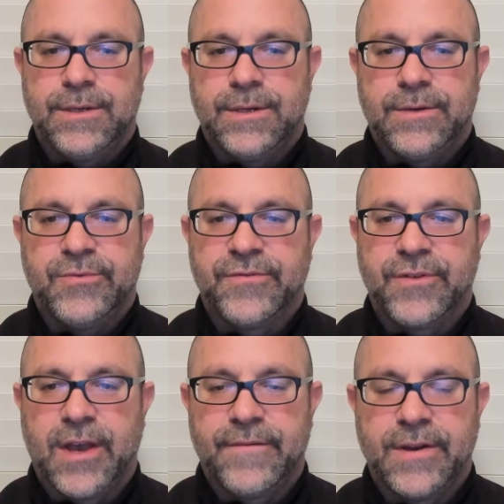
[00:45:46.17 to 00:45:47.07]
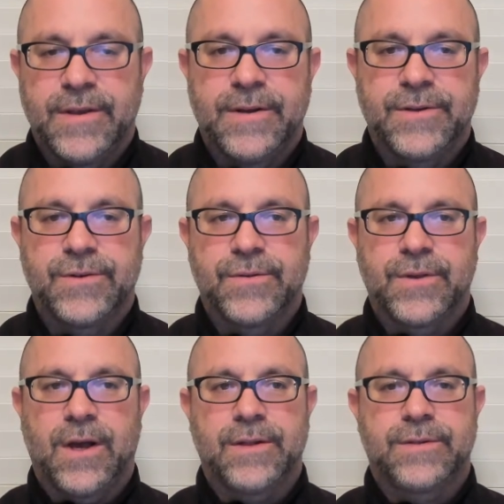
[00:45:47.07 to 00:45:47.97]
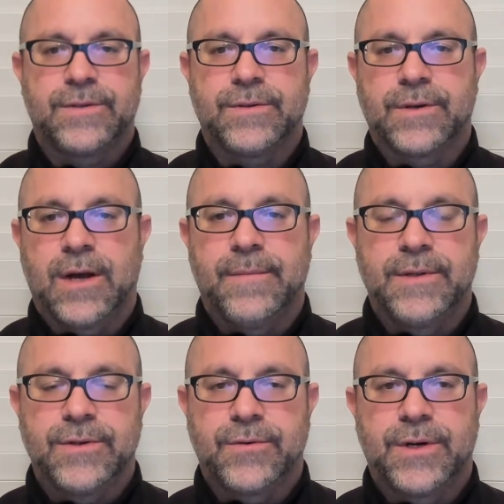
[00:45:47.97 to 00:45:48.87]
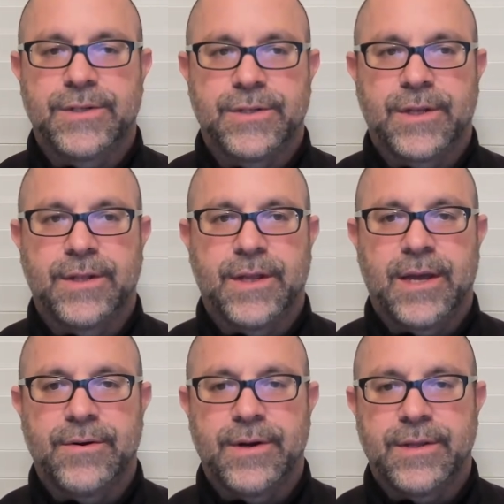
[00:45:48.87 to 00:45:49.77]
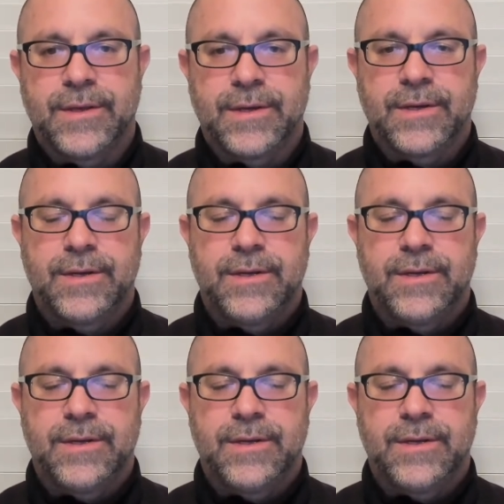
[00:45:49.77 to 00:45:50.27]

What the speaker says: If you have any additional thoughts or comments or questions on that or anything,